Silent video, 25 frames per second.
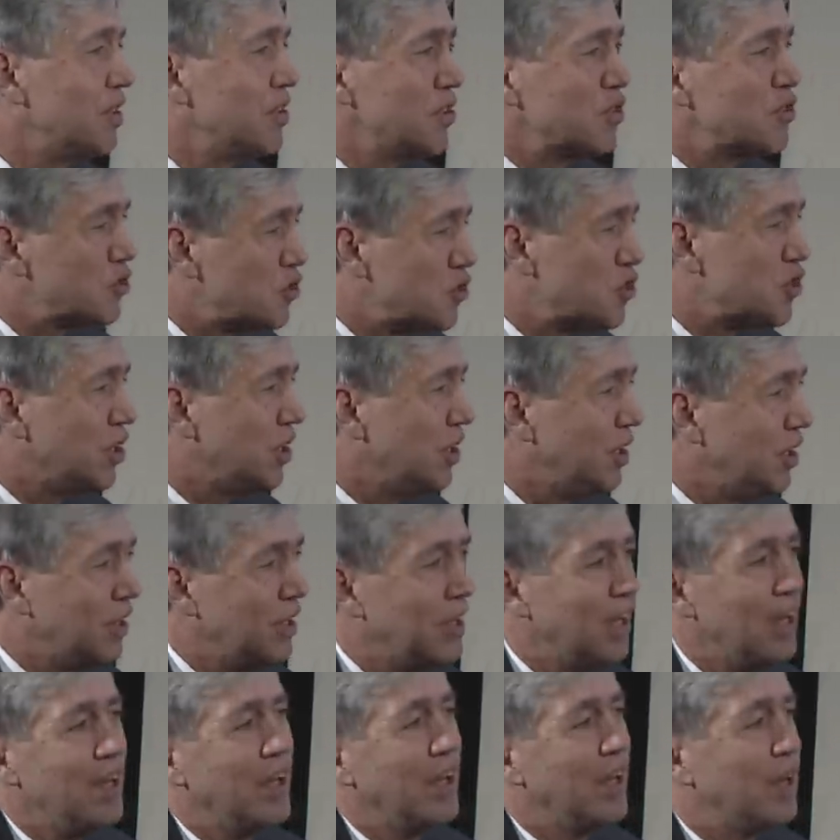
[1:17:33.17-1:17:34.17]
this gene
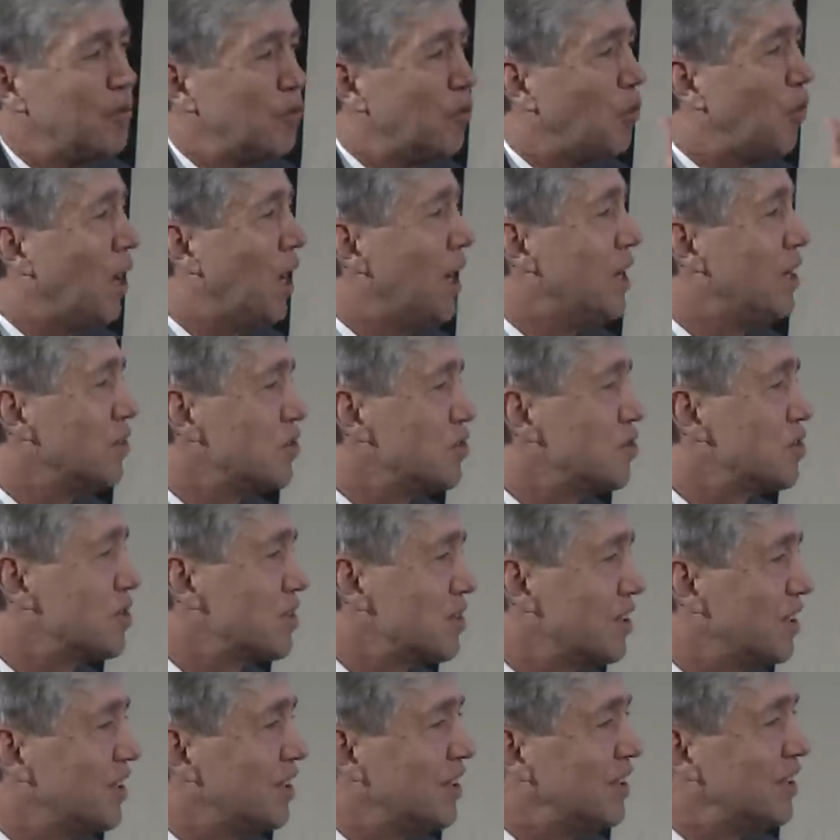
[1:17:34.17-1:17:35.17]
and why
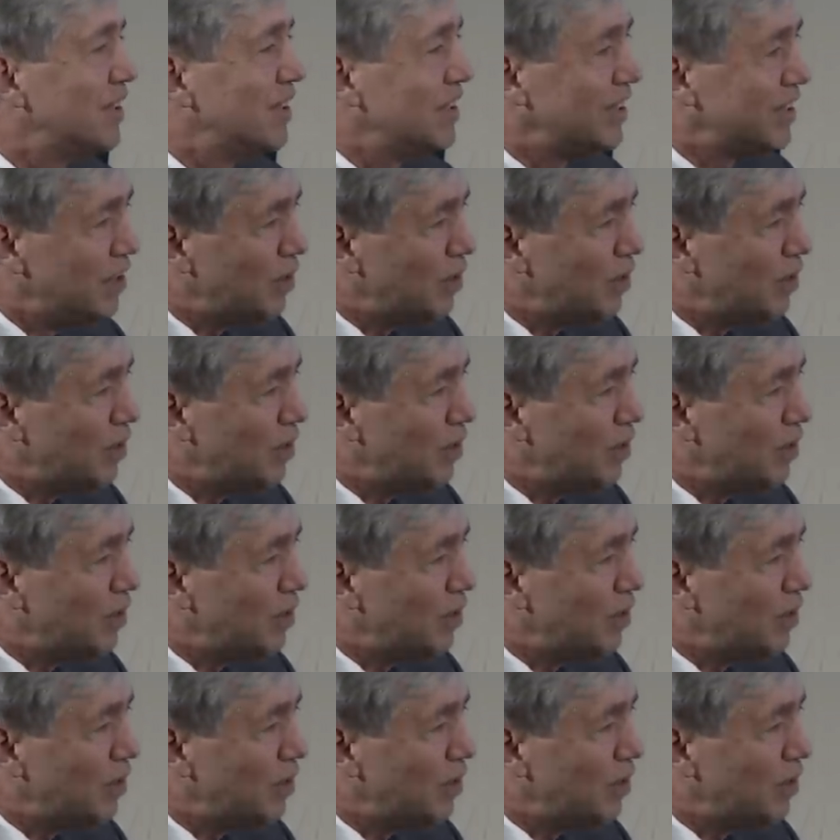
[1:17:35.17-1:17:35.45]
does uh,